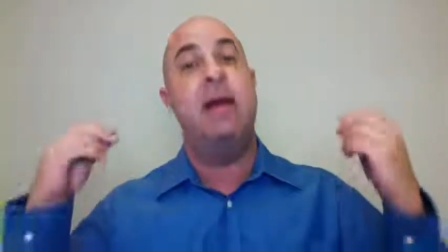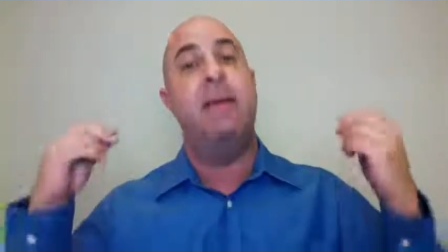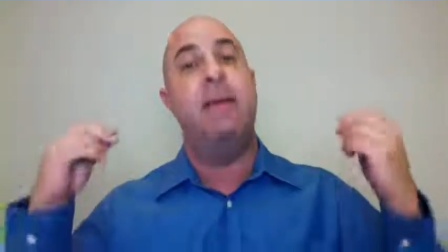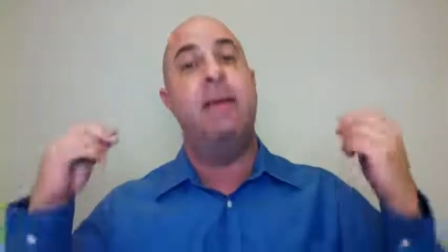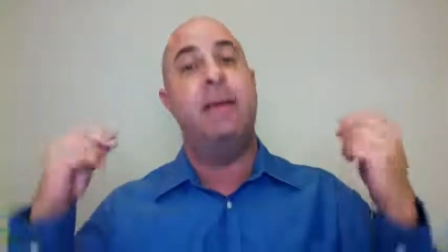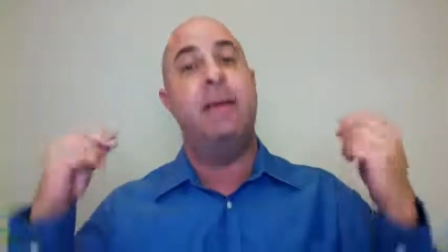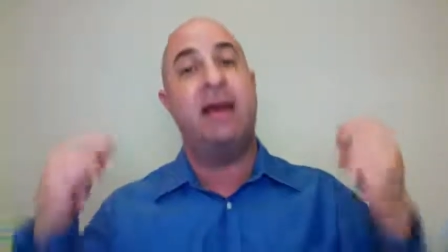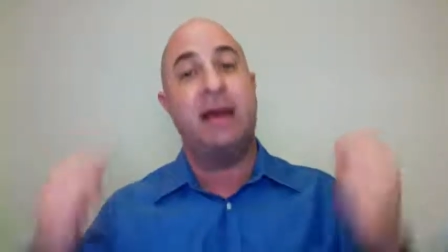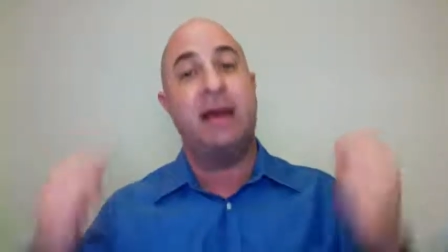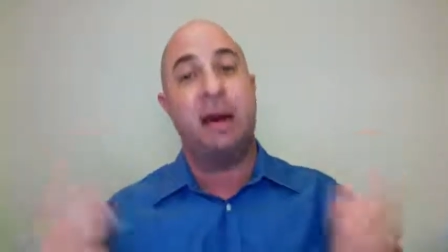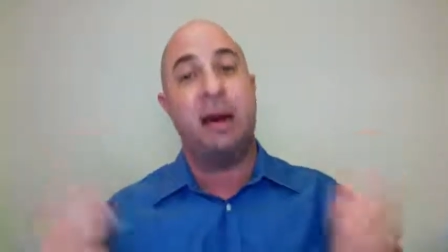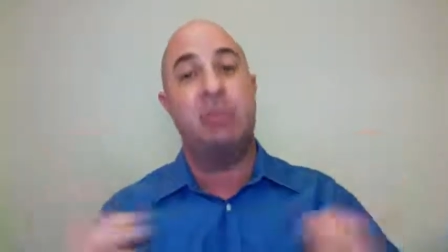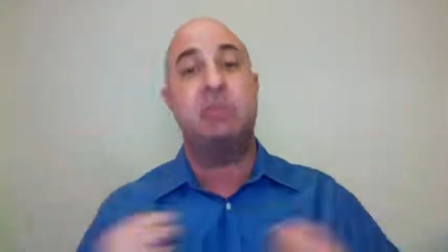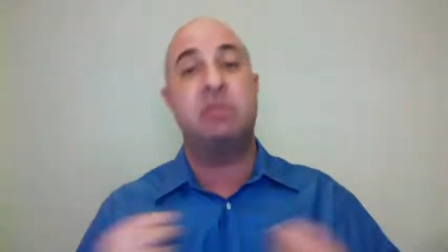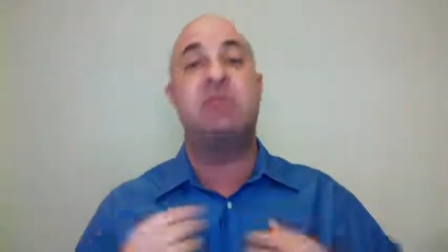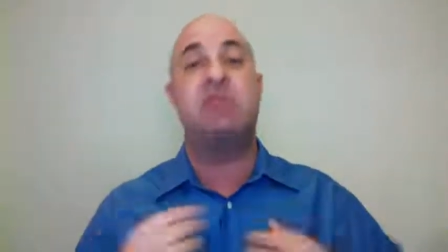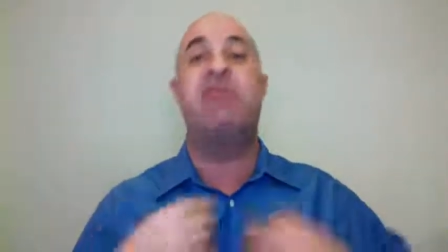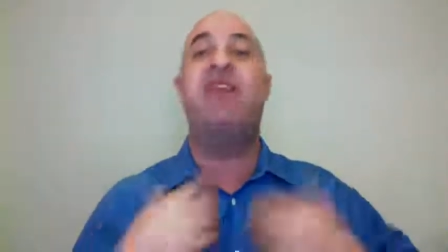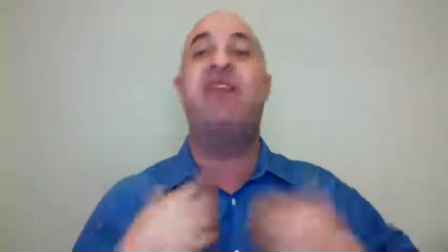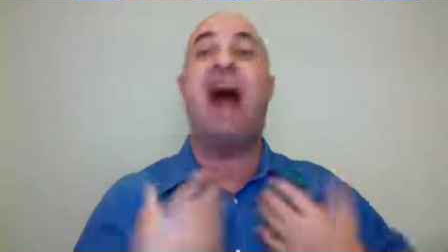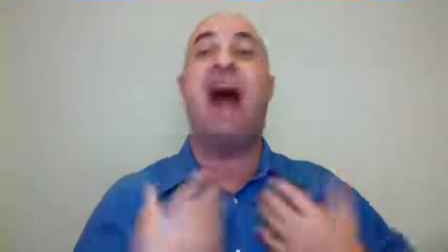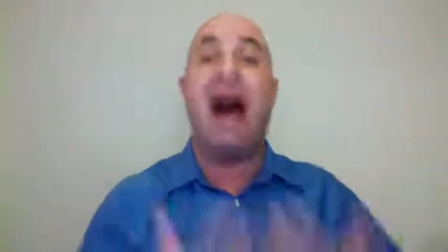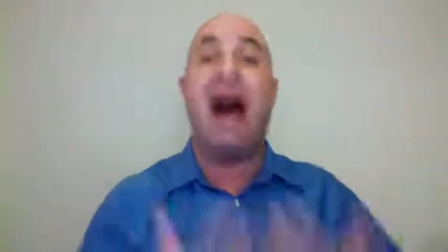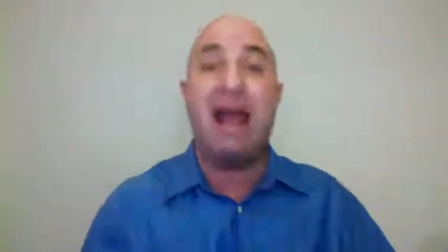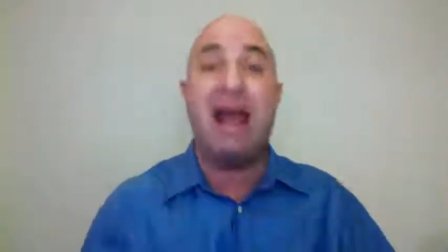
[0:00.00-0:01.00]
becomes
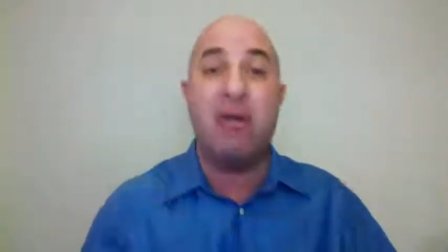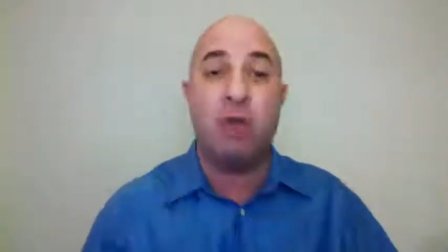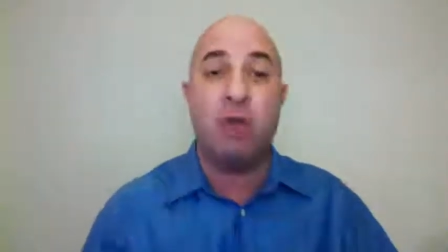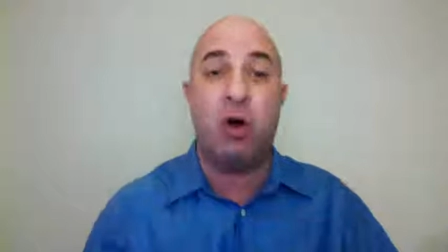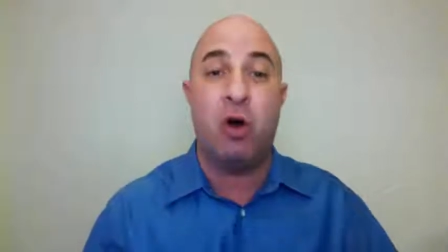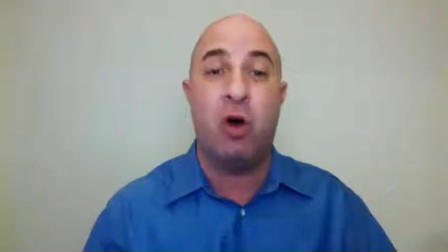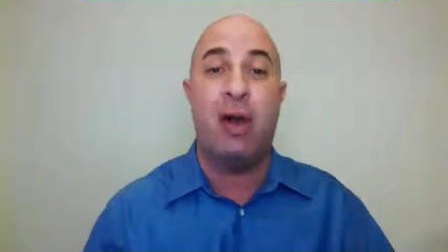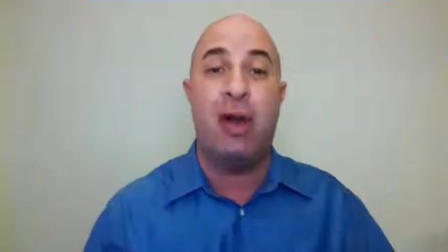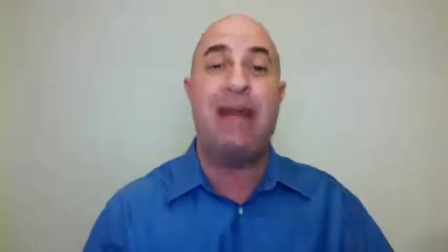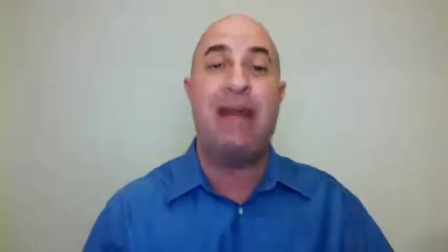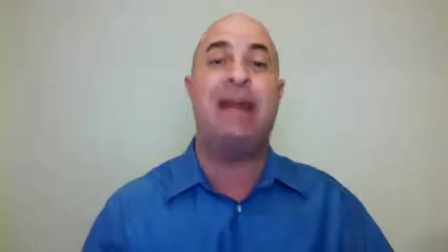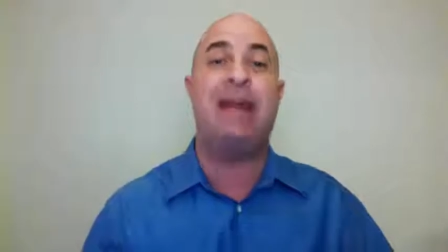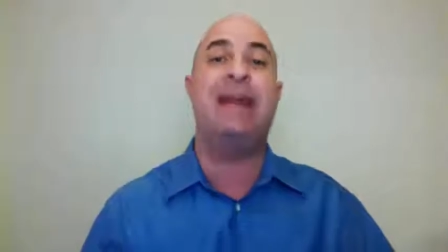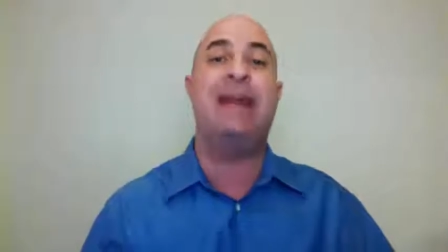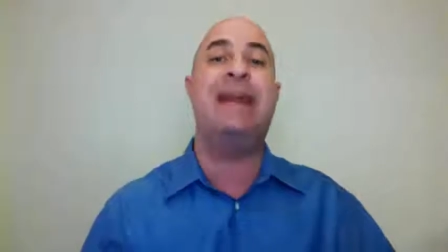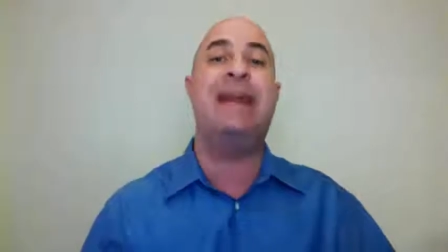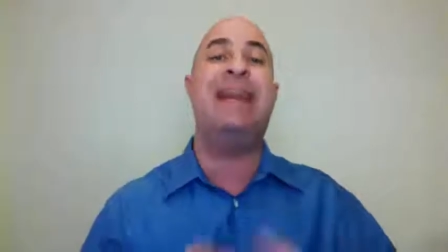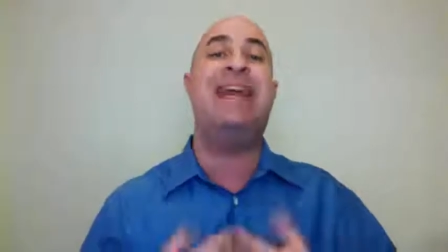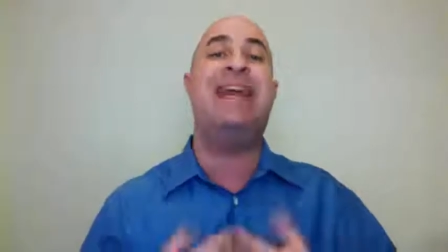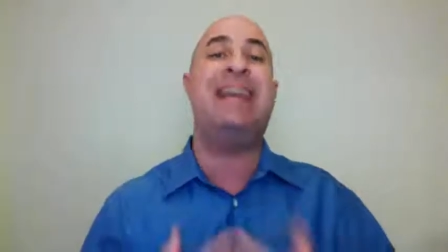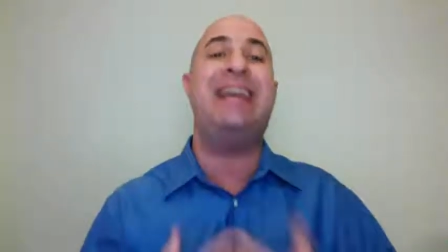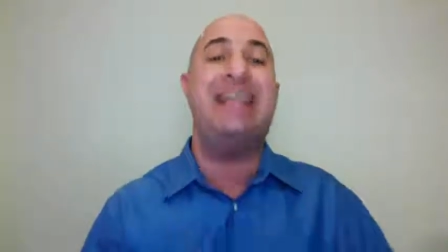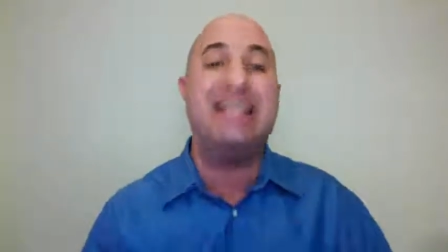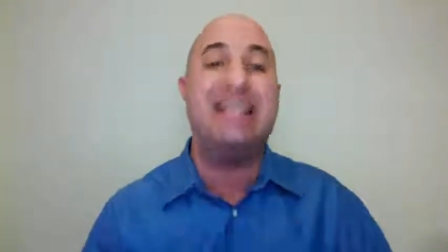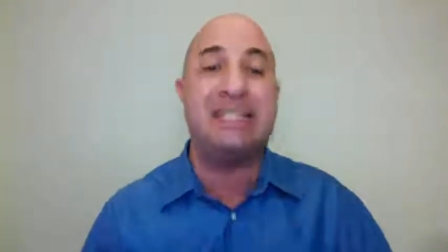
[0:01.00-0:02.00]
viral and can
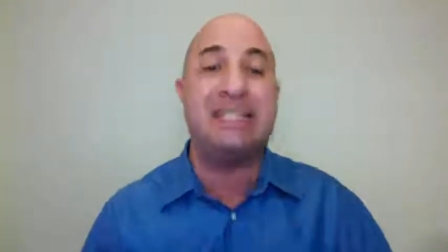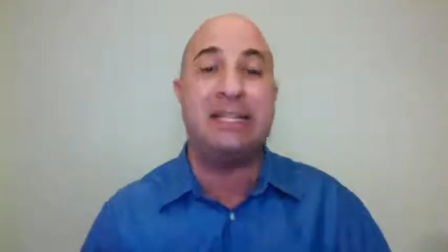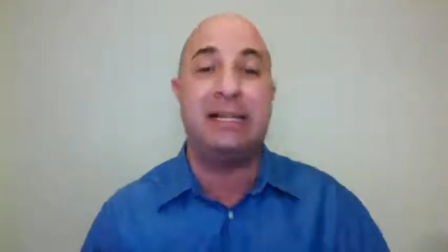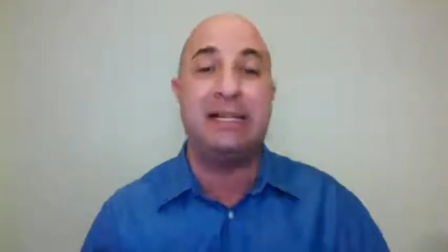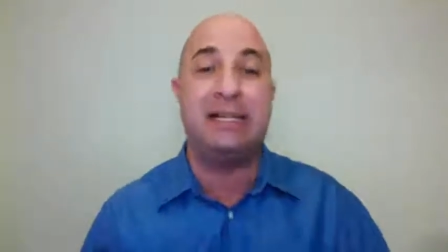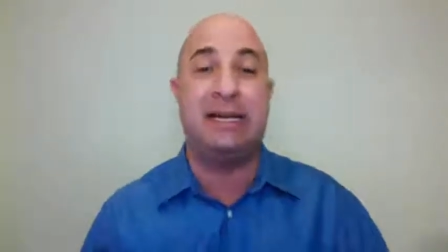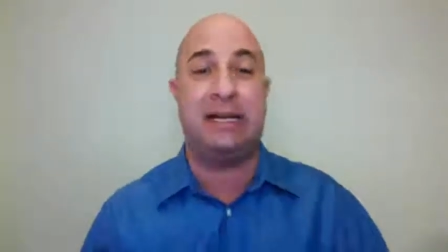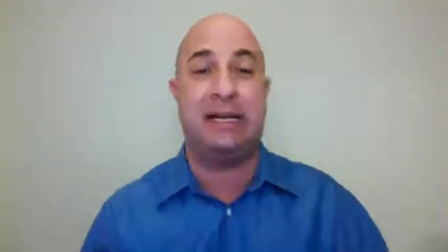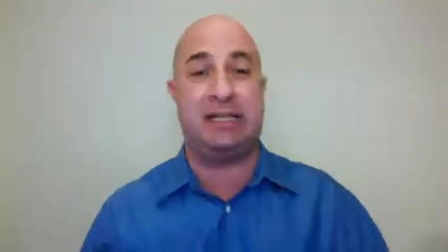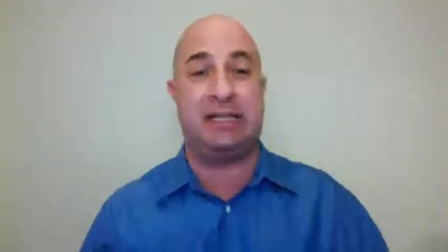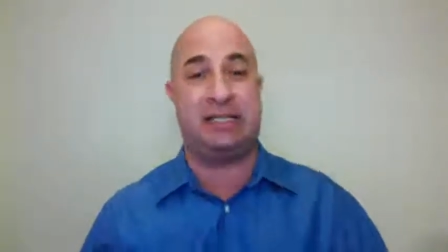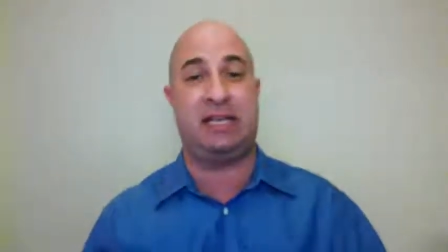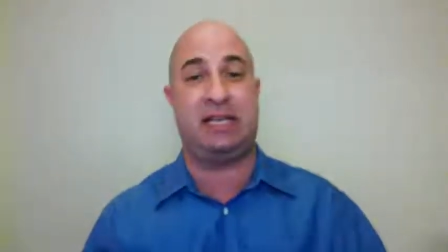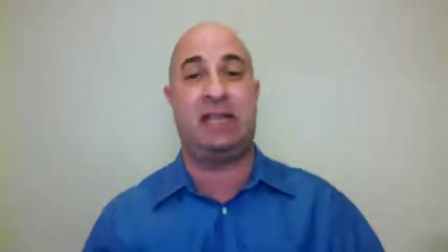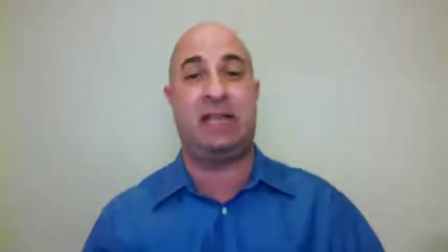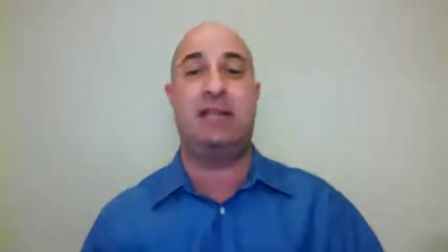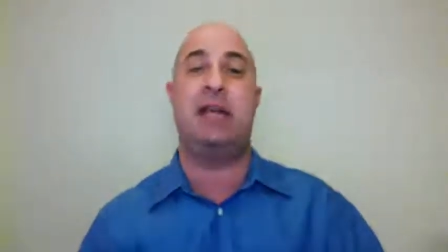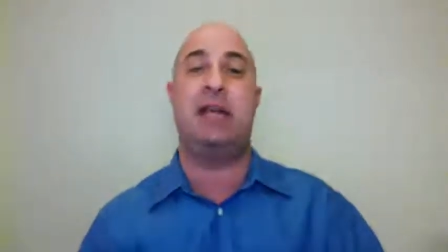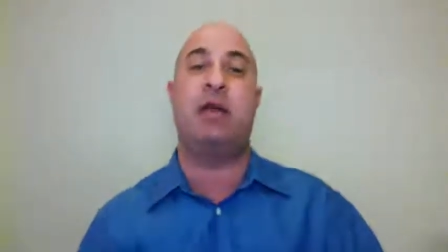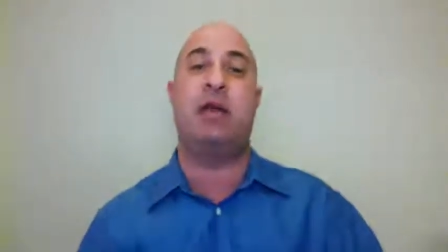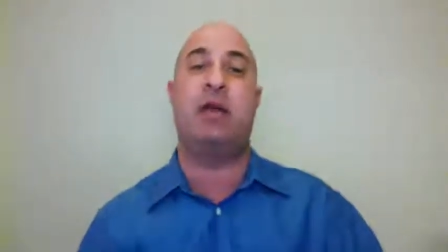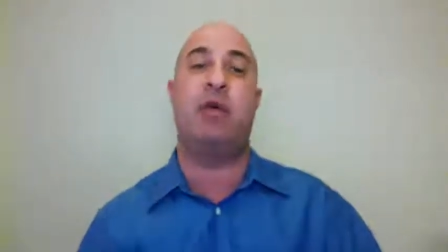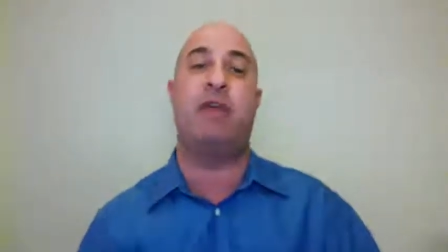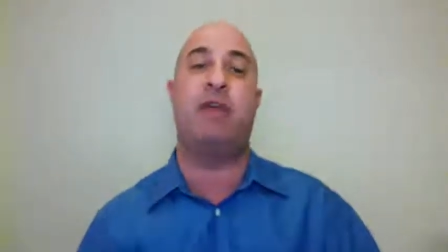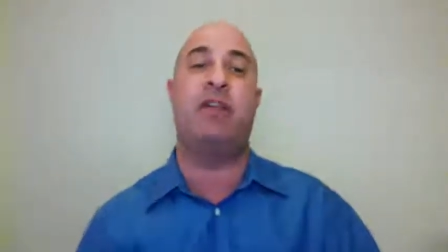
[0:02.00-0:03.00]
easily exceed the
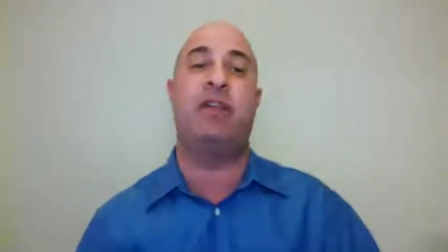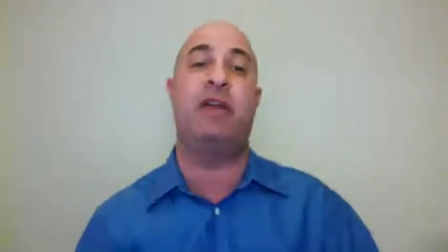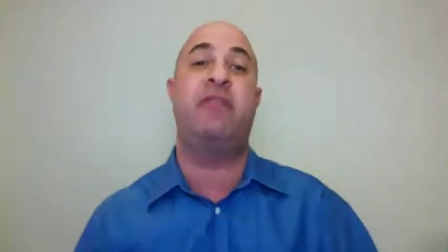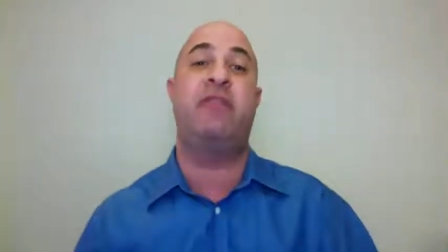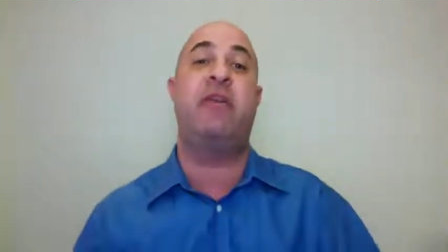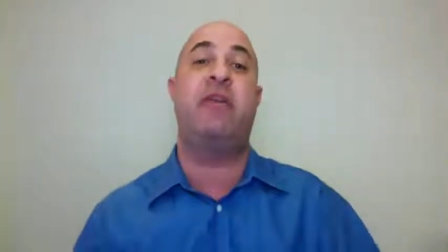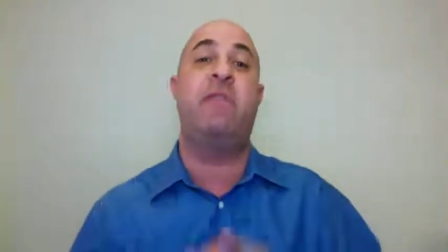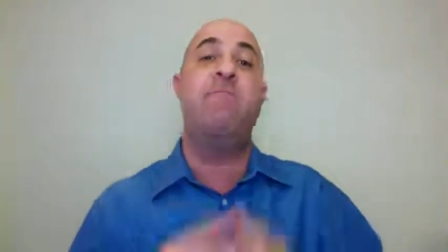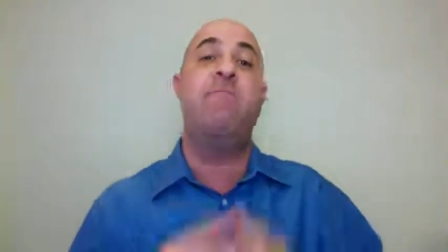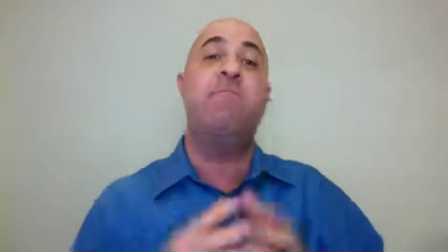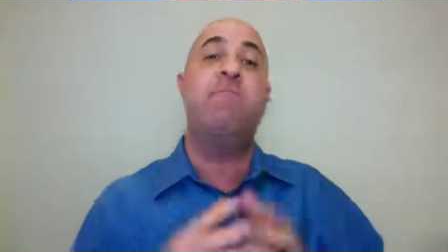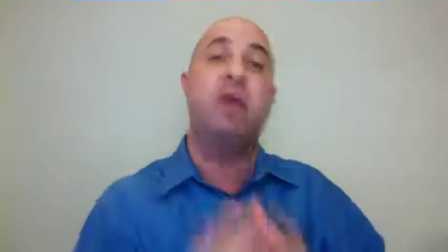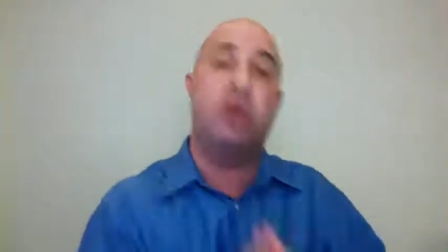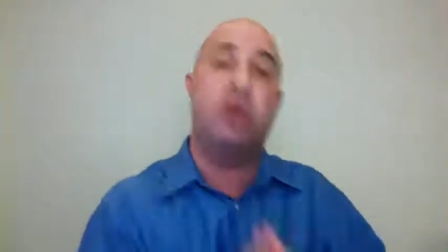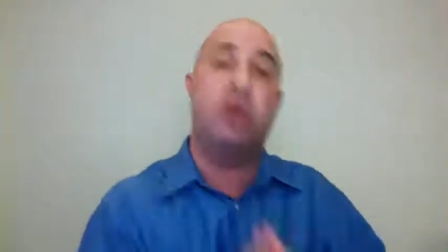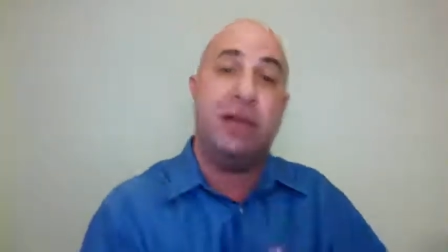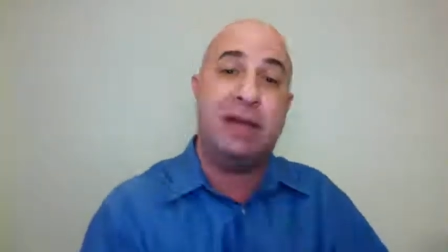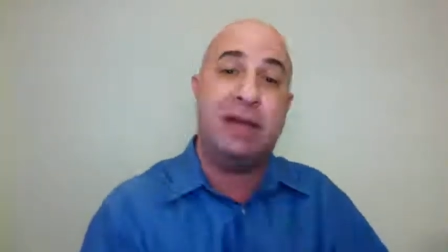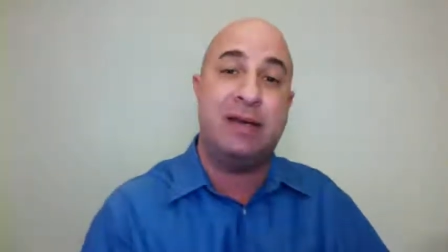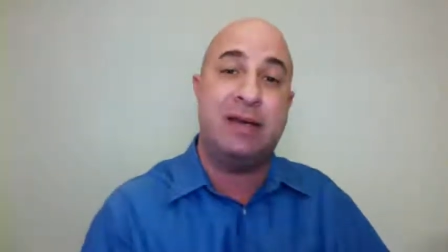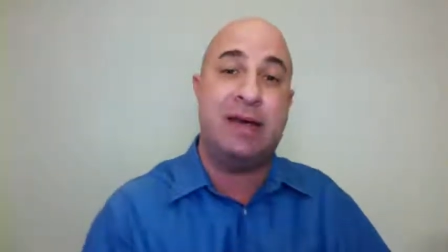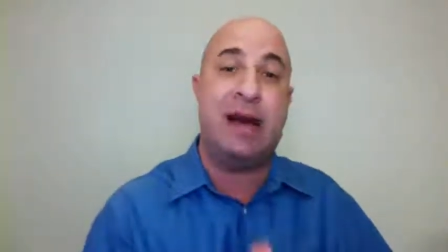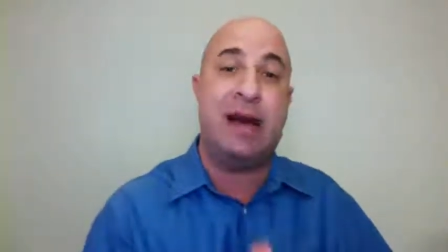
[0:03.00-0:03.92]
equivalent of $1 million